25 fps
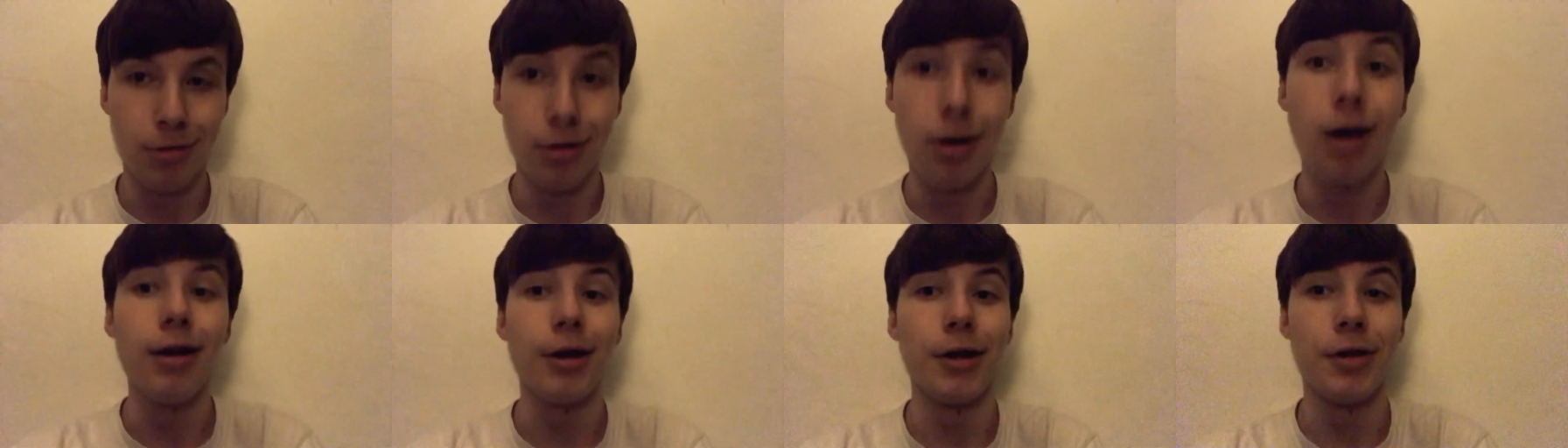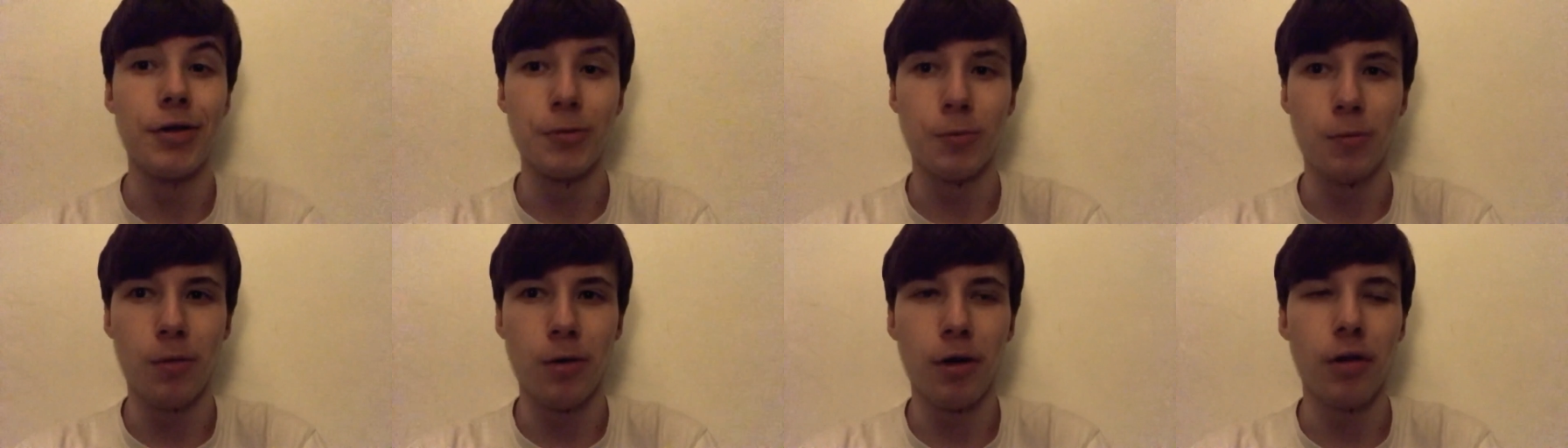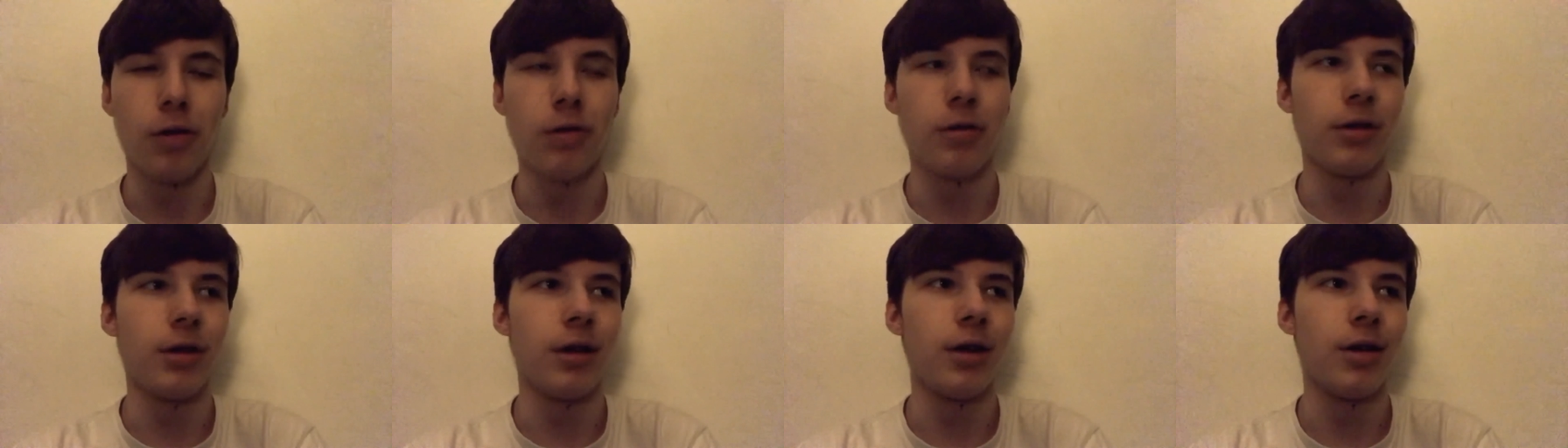I need to
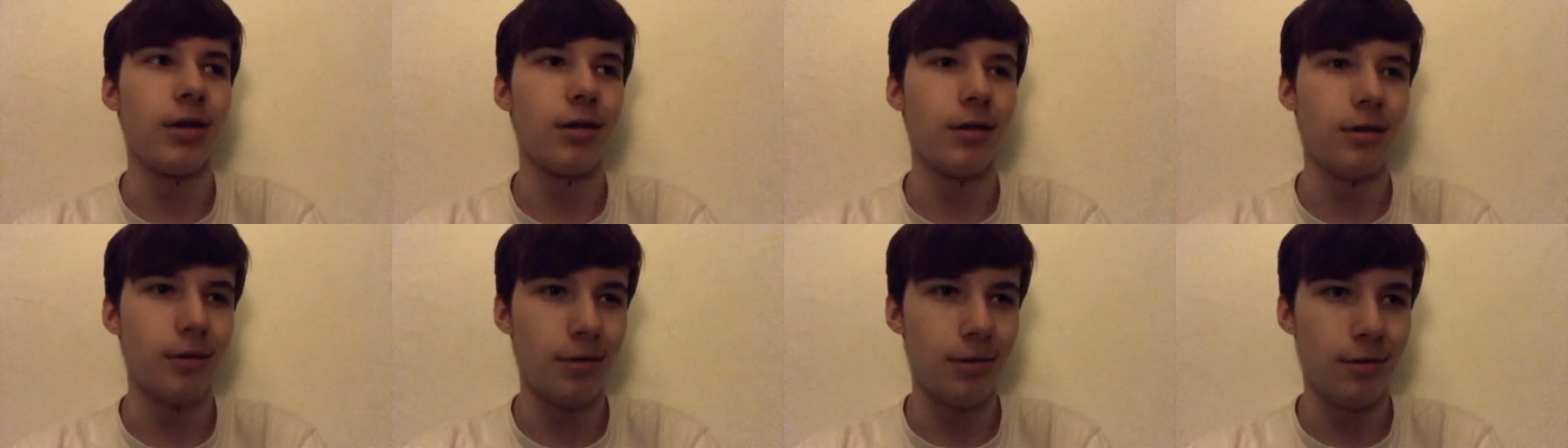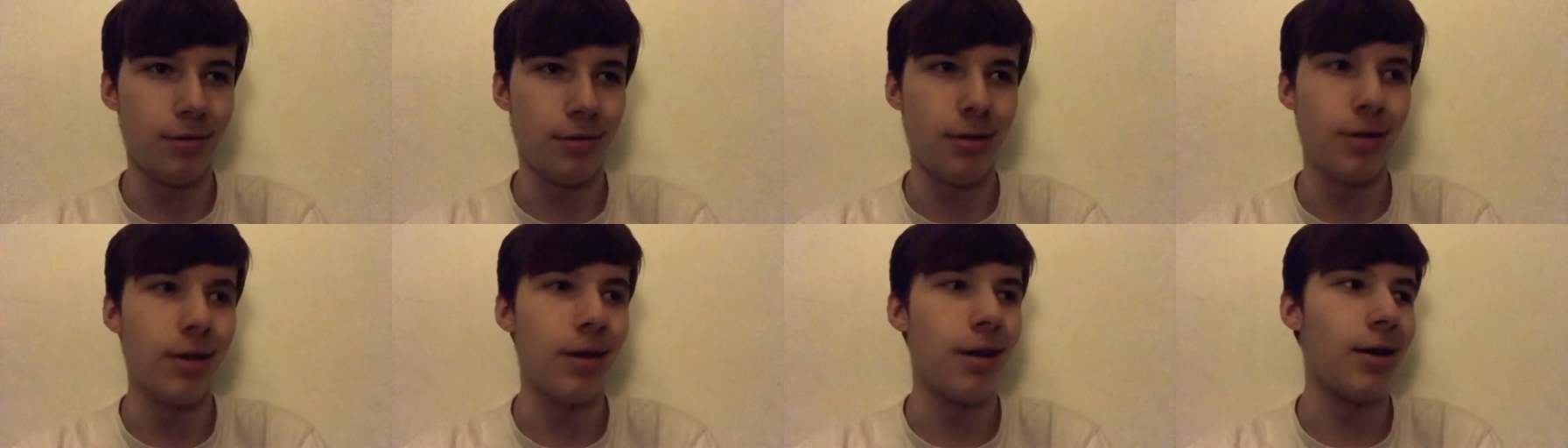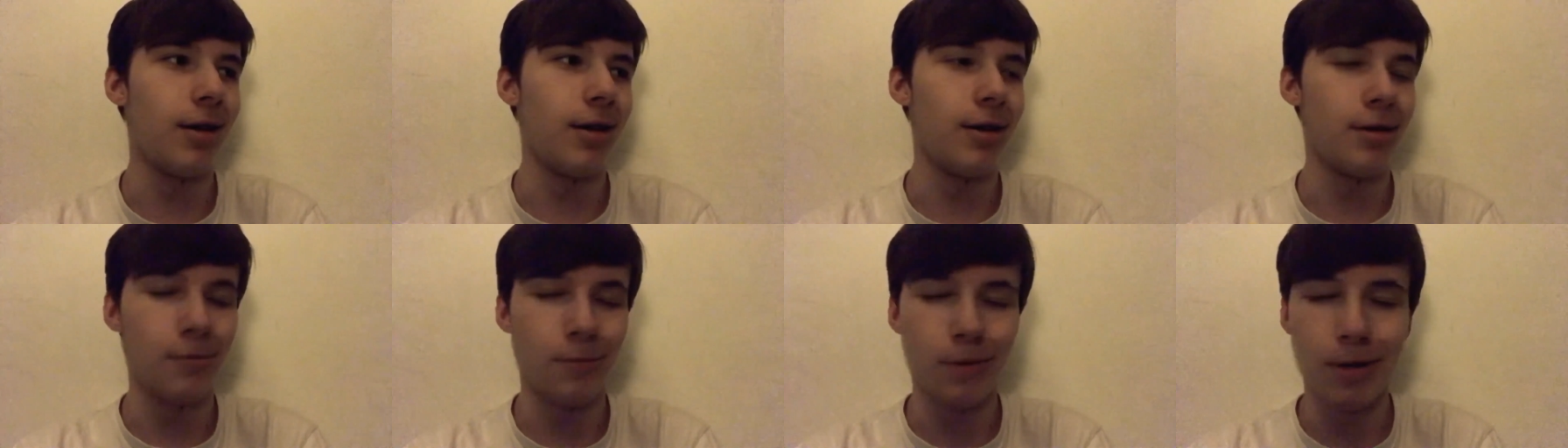work on that. Yeah,
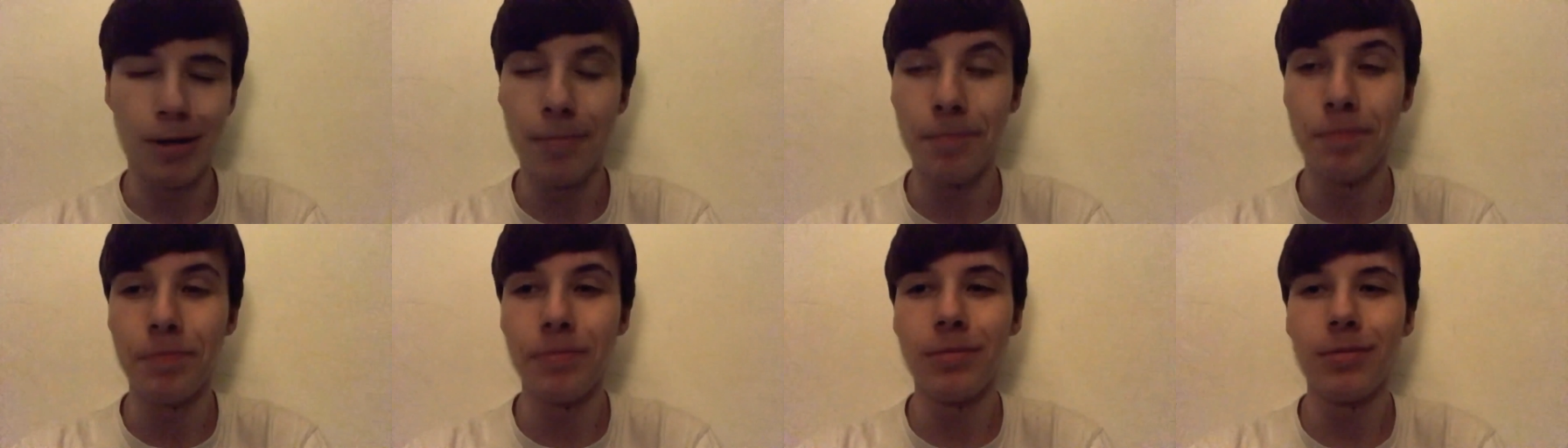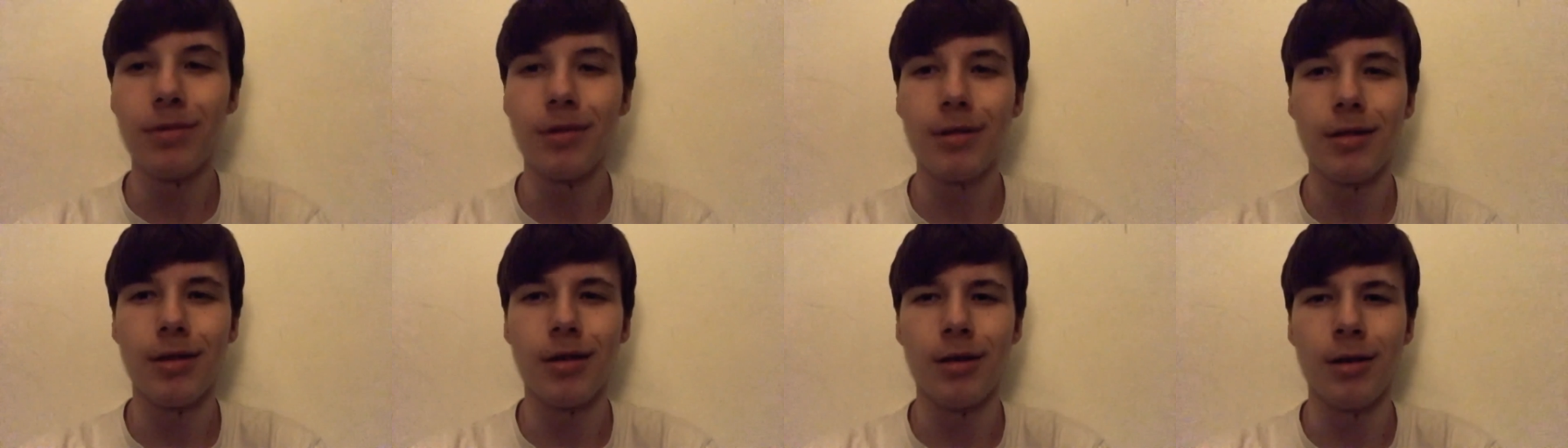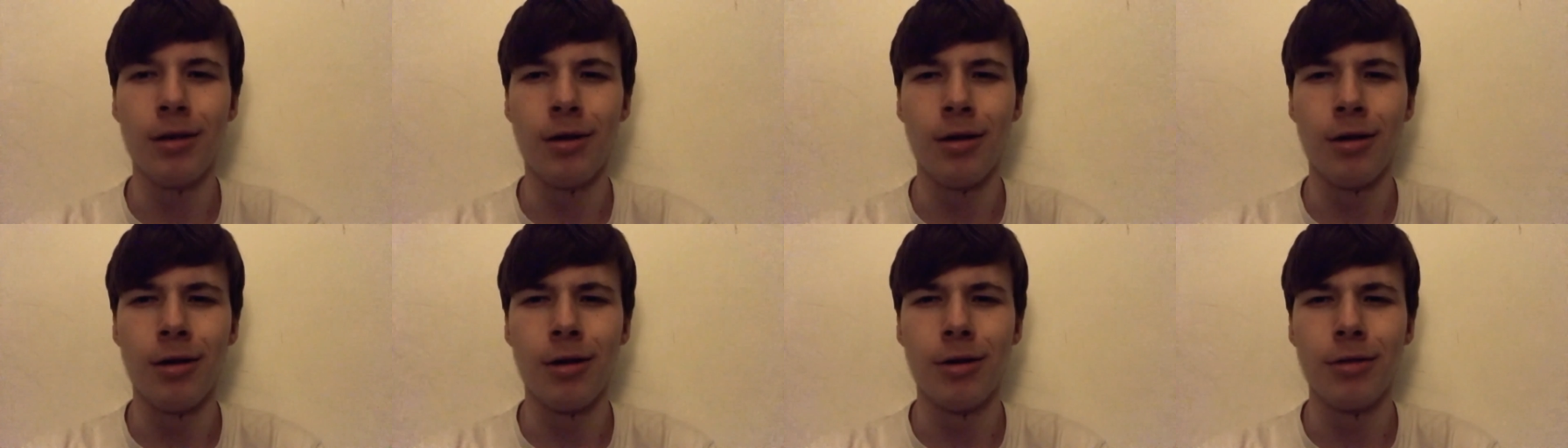anyway.
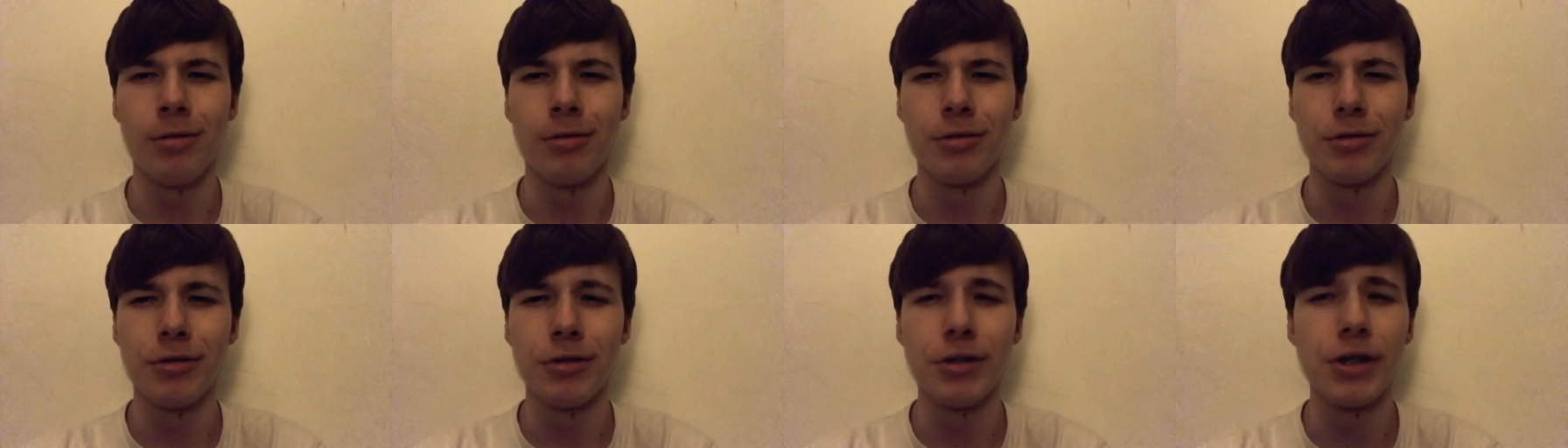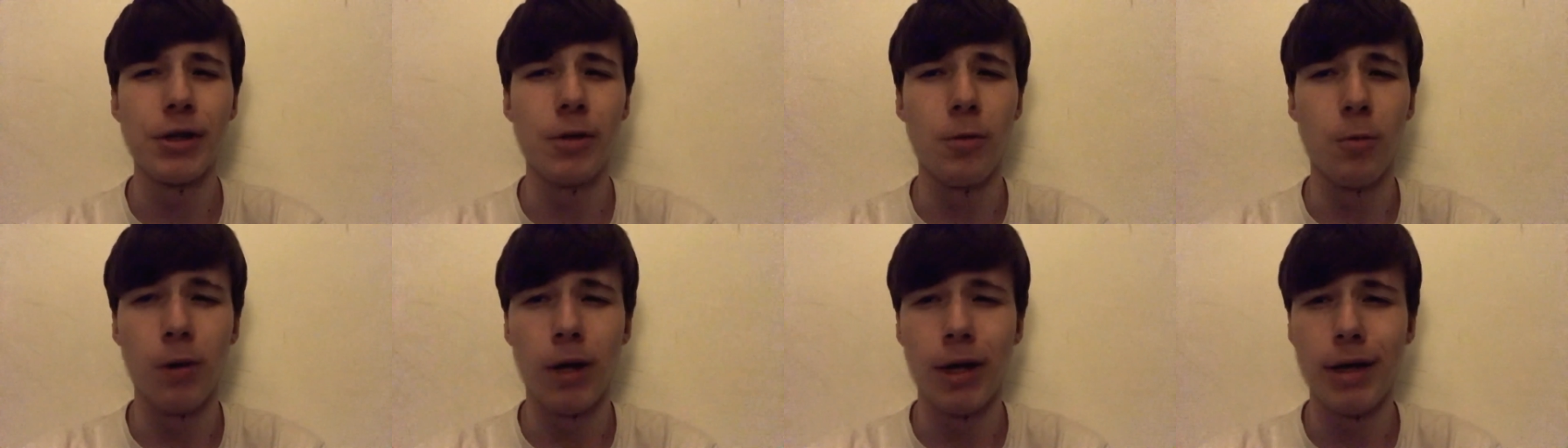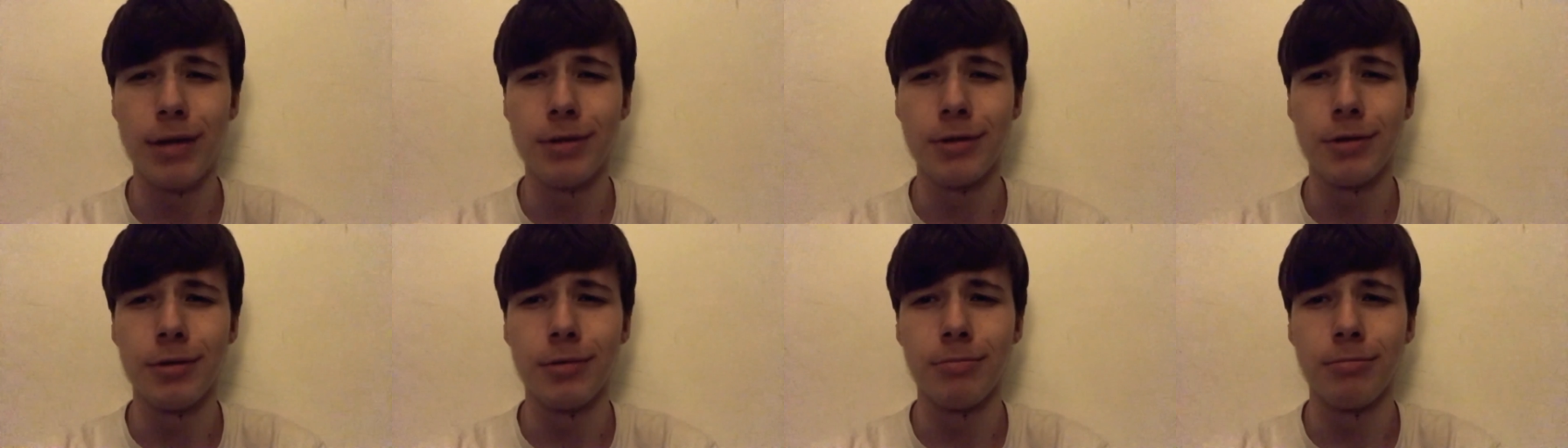Uh, I'll see you all
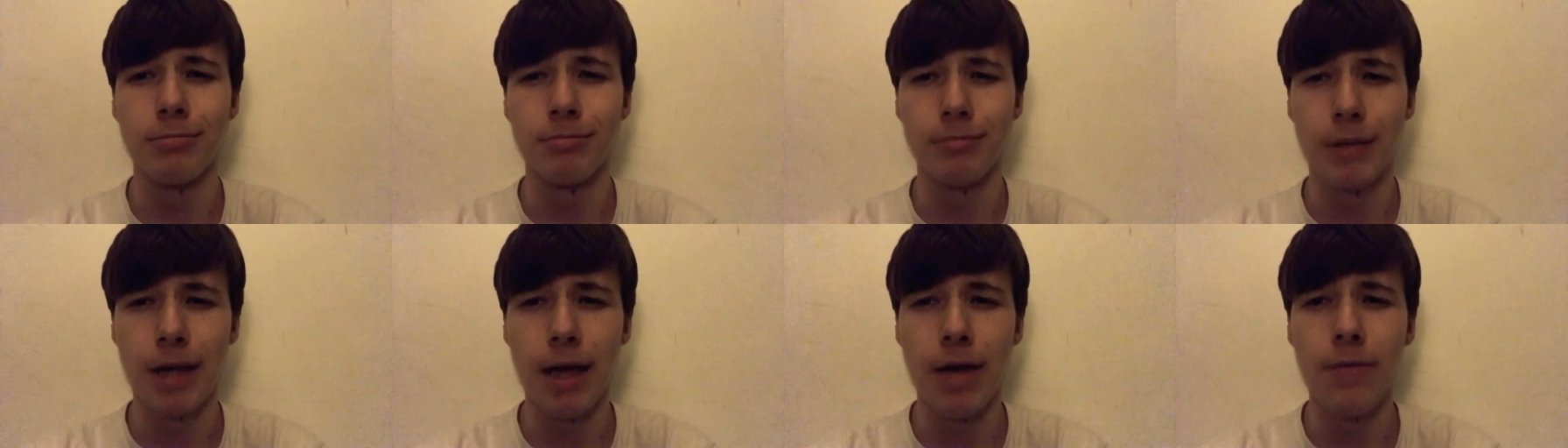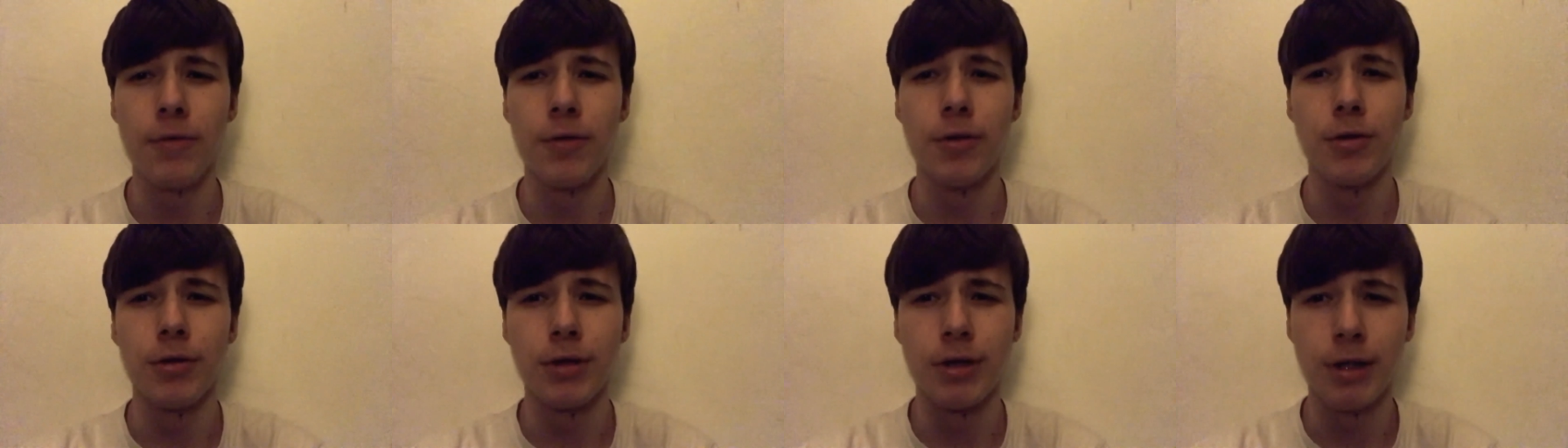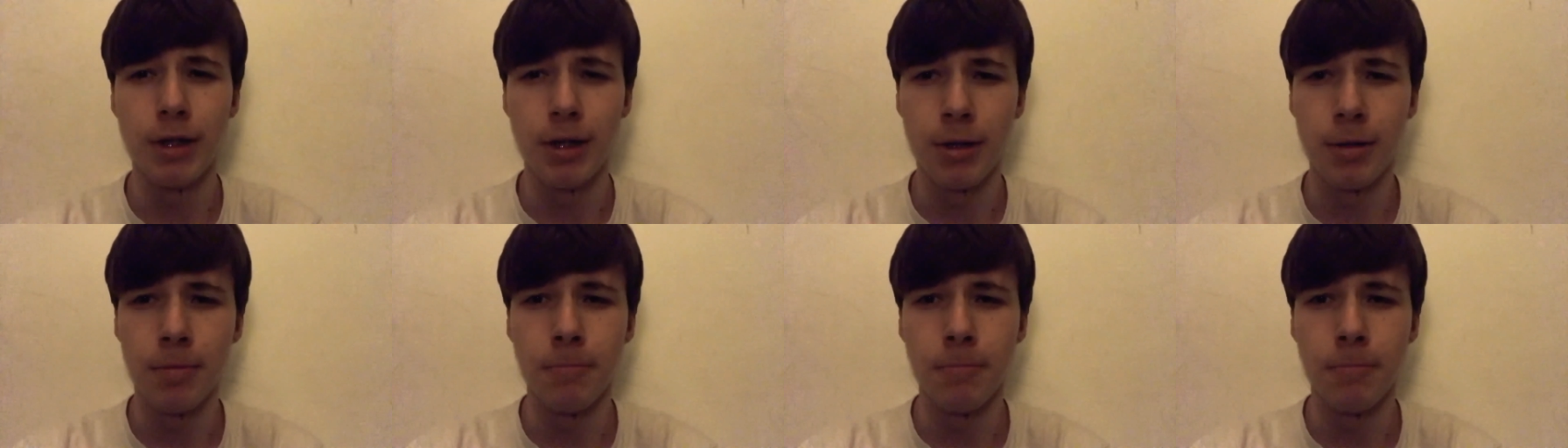later. Have a good day.